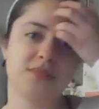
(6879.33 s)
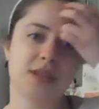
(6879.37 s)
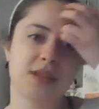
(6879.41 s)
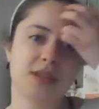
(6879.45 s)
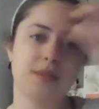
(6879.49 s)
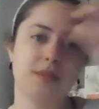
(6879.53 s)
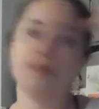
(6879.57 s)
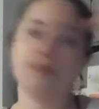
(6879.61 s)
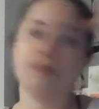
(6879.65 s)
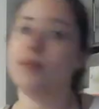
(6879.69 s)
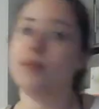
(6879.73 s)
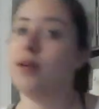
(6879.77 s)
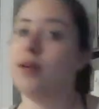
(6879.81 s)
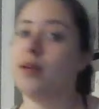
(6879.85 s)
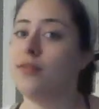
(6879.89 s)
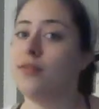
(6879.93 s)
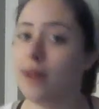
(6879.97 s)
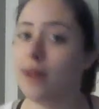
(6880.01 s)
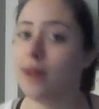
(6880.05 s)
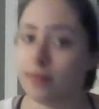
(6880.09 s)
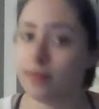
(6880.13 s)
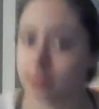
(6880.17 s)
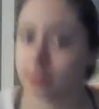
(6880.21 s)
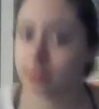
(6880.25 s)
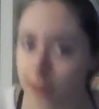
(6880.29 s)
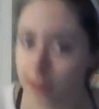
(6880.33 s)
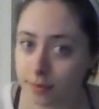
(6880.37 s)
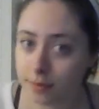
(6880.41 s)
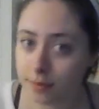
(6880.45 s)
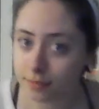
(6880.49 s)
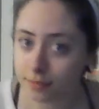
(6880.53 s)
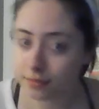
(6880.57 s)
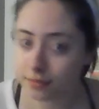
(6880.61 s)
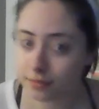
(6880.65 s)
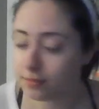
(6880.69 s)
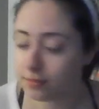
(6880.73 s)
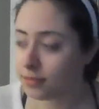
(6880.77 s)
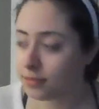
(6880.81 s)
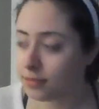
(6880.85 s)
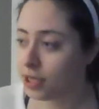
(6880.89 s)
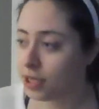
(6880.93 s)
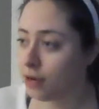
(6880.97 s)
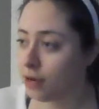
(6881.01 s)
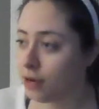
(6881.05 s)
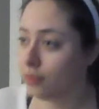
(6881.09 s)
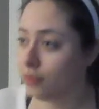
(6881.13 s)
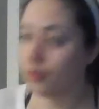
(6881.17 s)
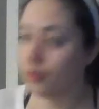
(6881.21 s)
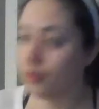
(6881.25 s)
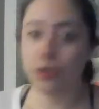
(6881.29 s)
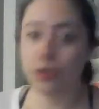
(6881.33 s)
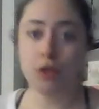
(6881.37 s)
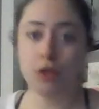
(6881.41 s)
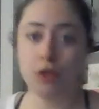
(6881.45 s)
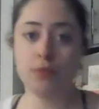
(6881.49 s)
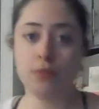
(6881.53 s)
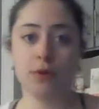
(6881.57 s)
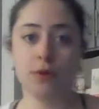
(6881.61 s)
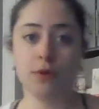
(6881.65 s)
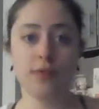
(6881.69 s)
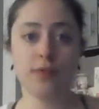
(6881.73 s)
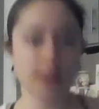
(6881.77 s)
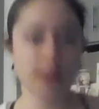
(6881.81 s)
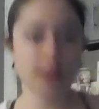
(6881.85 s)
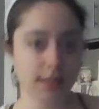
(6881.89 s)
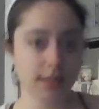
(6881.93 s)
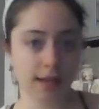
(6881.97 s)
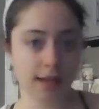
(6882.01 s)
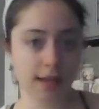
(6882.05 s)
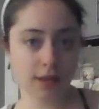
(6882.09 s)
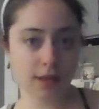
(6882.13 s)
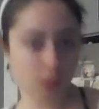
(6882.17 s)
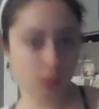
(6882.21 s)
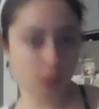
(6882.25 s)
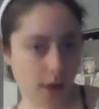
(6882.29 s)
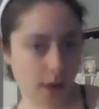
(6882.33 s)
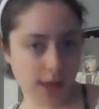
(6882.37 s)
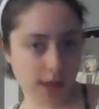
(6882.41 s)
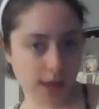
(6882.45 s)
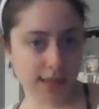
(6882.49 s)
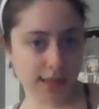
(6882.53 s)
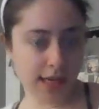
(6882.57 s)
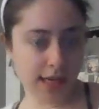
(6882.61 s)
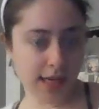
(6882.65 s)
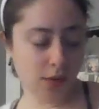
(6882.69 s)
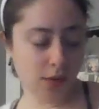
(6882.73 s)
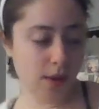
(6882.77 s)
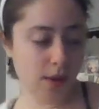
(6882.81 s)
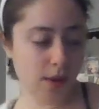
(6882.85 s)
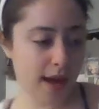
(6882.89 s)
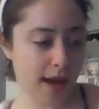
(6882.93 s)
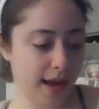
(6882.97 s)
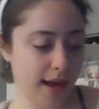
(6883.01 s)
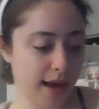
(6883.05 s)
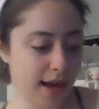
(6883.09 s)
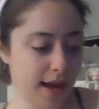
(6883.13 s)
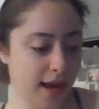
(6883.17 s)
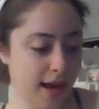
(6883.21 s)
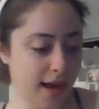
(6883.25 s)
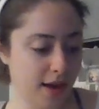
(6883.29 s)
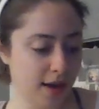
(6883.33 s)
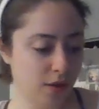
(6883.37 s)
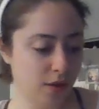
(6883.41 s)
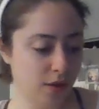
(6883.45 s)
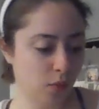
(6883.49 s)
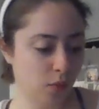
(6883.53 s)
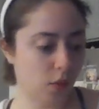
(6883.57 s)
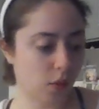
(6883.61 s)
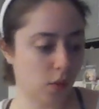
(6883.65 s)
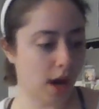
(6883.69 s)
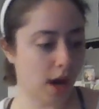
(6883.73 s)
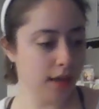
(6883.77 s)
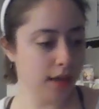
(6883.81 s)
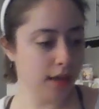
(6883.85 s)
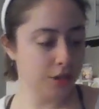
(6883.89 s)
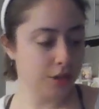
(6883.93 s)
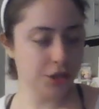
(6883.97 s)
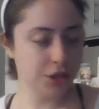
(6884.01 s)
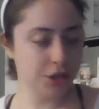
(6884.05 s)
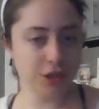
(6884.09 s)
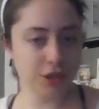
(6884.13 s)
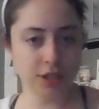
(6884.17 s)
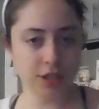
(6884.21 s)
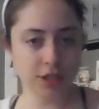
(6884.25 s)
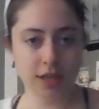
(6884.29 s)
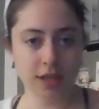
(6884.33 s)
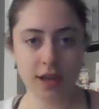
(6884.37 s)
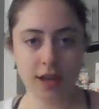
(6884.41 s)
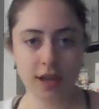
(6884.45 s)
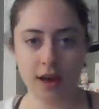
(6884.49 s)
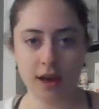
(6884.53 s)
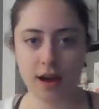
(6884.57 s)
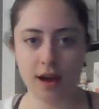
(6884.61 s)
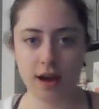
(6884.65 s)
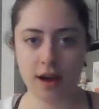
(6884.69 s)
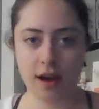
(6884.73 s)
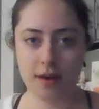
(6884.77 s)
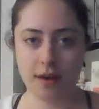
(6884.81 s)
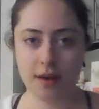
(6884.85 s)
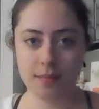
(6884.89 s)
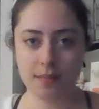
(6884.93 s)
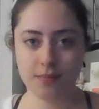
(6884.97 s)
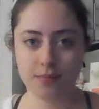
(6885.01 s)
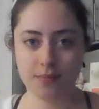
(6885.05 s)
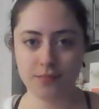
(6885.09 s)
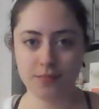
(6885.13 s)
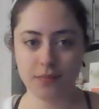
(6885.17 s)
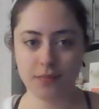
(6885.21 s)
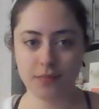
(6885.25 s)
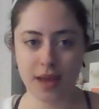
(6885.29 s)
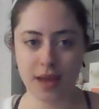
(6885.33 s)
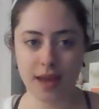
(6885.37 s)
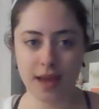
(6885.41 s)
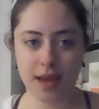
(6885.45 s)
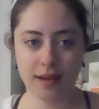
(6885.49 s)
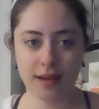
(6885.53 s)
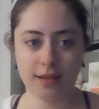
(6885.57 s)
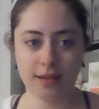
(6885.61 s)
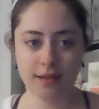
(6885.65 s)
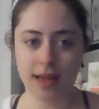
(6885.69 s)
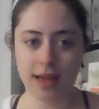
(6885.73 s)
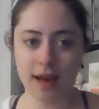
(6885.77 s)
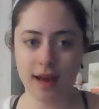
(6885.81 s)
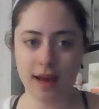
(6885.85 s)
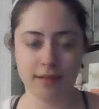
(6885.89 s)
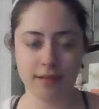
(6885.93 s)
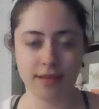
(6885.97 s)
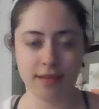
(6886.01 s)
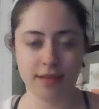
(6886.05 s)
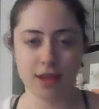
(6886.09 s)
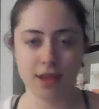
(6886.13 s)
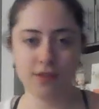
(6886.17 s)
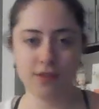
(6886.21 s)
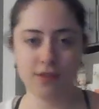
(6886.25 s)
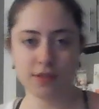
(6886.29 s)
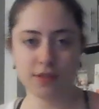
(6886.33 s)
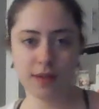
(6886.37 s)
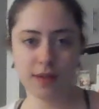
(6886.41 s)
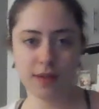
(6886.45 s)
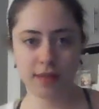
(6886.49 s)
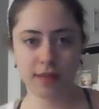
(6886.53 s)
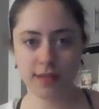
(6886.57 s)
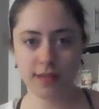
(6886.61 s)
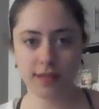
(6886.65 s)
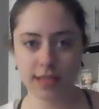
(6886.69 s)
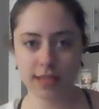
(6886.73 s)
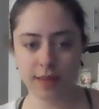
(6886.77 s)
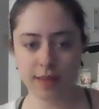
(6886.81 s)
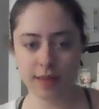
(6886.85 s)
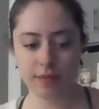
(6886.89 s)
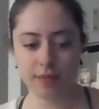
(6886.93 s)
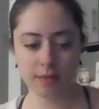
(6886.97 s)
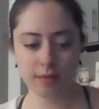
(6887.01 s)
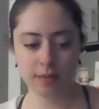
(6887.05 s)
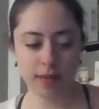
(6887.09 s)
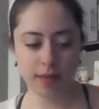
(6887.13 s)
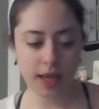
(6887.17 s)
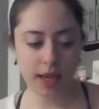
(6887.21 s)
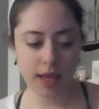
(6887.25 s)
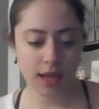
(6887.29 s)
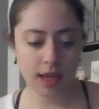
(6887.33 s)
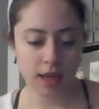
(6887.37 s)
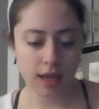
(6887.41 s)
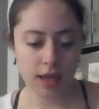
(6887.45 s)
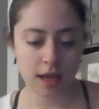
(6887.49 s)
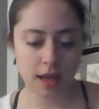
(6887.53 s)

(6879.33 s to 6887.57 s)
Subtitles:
Maybe you found some, new movies that you want to take away and watch. And yeah, thank you for spending this time with me.